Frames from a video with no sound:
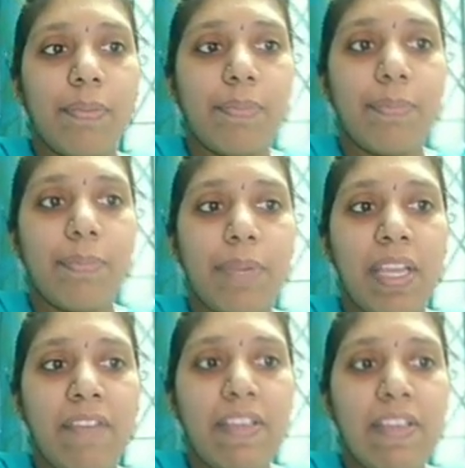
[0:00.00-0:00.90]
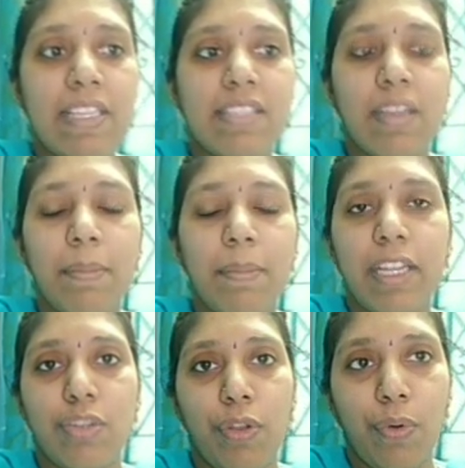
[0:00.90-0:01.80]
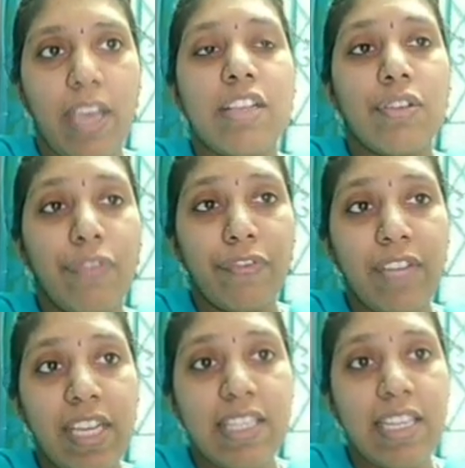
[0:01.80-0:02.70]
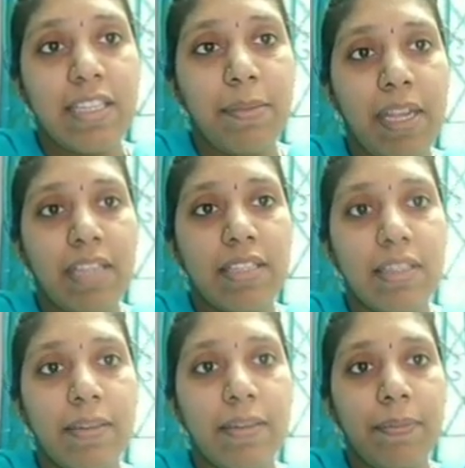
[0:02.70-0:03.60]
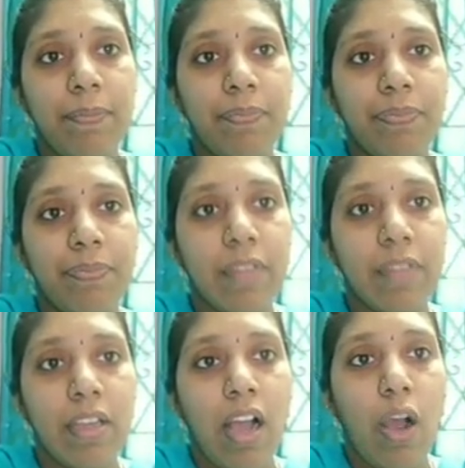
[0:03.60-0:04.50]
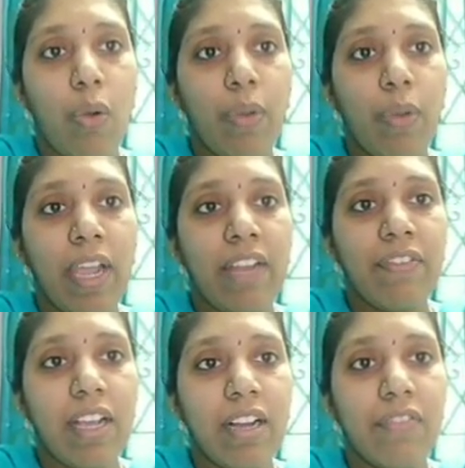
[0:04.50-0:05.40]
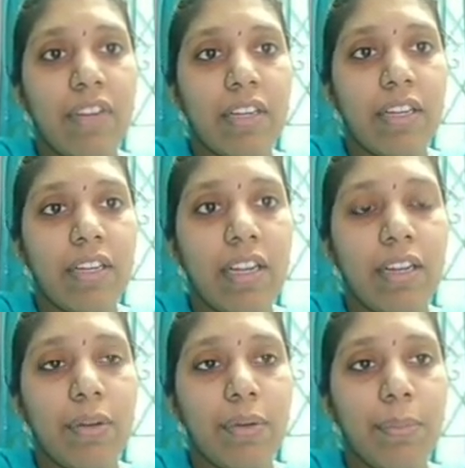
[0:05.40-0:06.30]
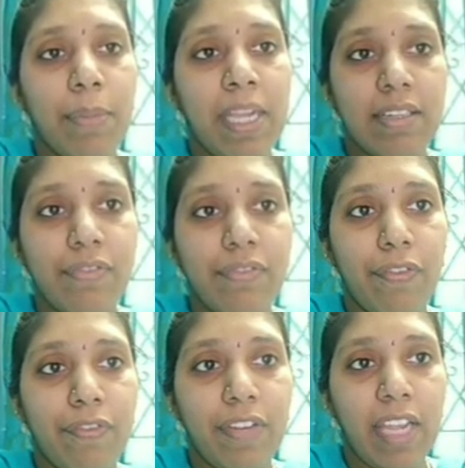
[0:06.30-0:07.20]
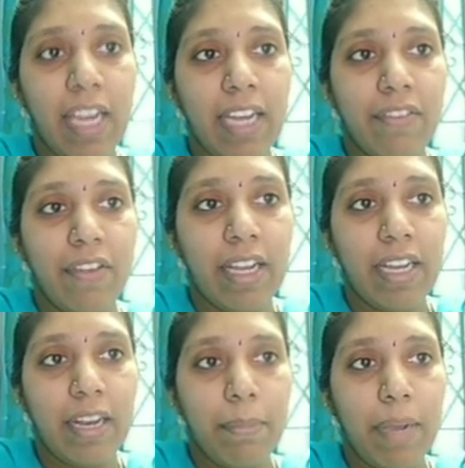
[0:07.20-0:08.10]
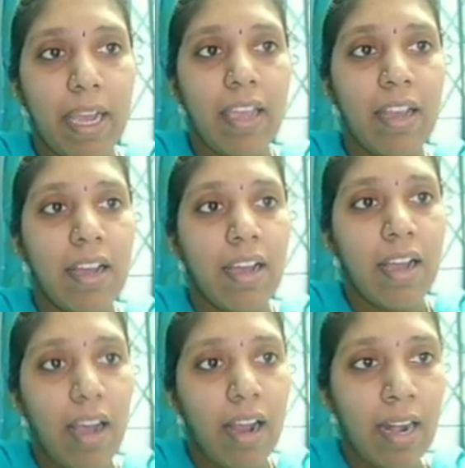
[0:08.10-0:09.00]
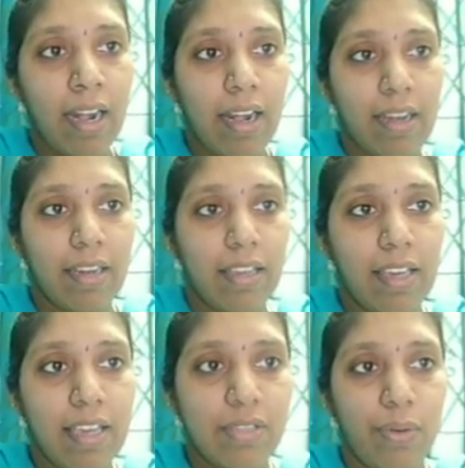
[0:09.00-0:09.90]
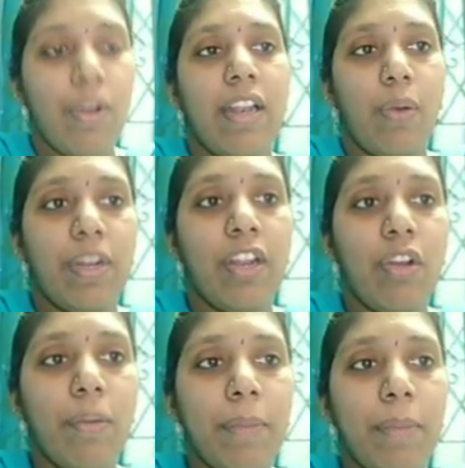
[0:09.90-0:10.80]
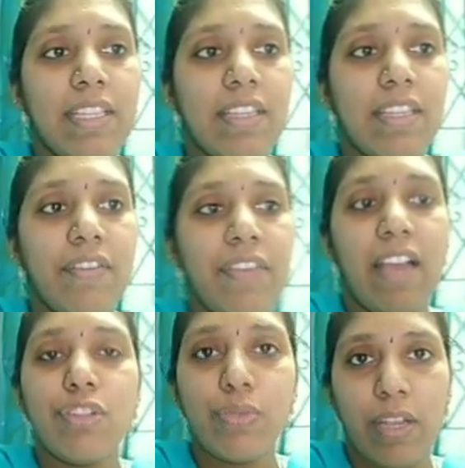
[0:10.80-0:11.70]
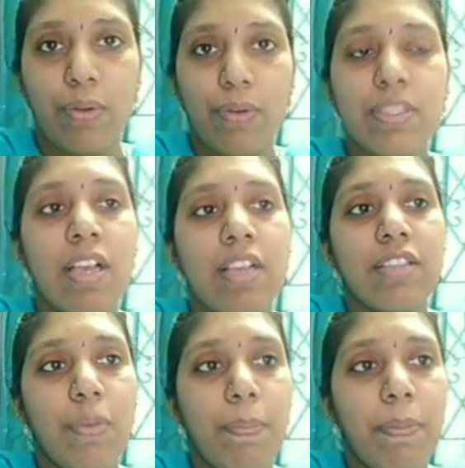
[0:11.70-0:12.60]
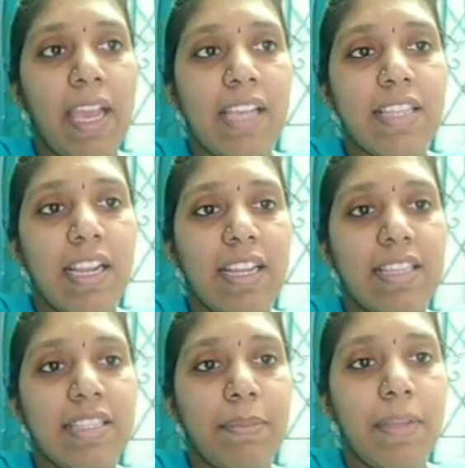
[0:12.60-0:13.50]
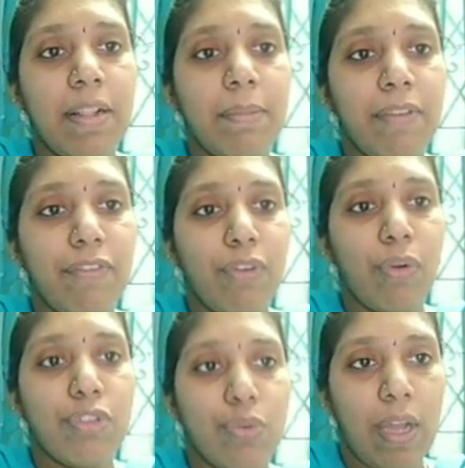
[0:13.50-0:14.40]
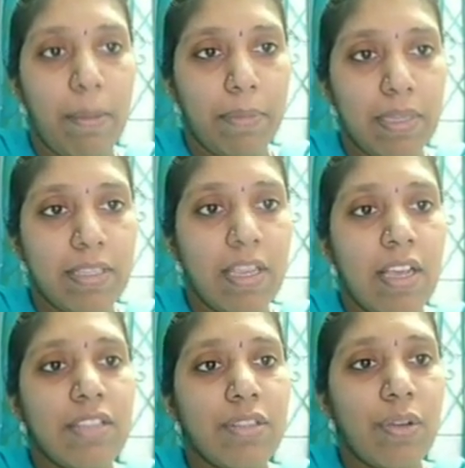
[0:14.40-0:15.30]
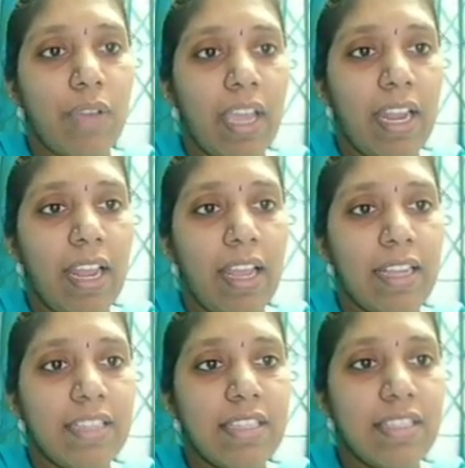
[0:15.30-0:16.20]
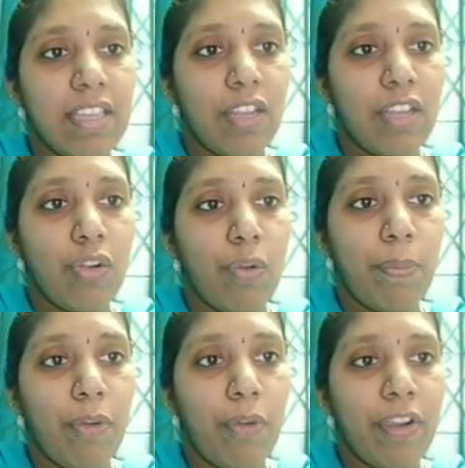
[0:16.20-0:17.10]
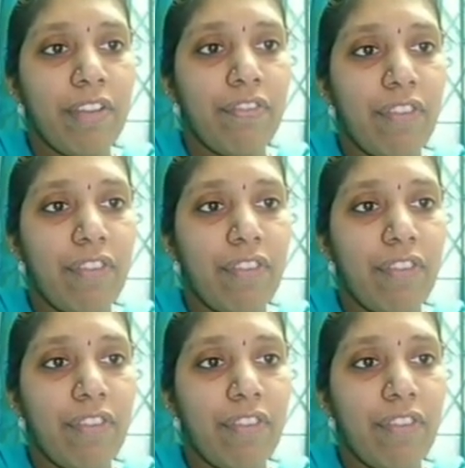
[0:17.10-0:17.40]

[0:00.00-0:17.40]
previous sum I told you. Okay, so 50 centimeter, how can we convert it to meter? 50 divided by 100. Yes or no? Now denominator we have two zeros. So place decimal before two numbers. So can I write it as 0.50